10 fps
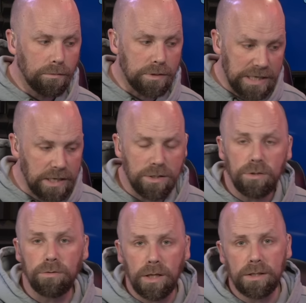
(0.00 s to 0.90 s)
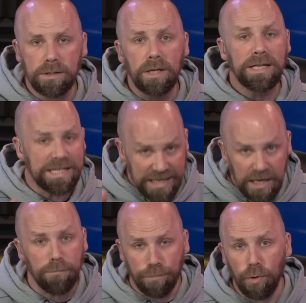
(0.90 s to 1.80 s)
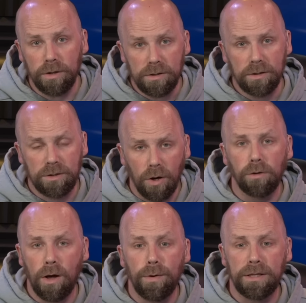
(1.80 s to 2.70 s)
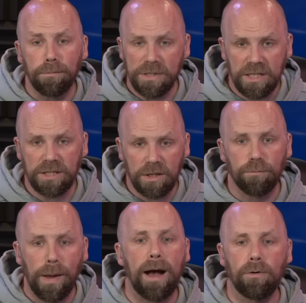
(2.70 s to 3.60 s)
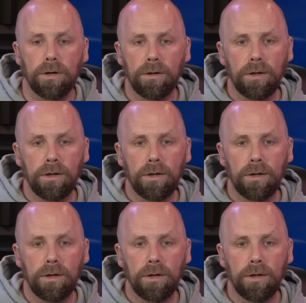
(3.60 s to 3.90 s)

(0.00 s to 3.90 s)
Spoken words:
did do this, did put Solo in the position of power,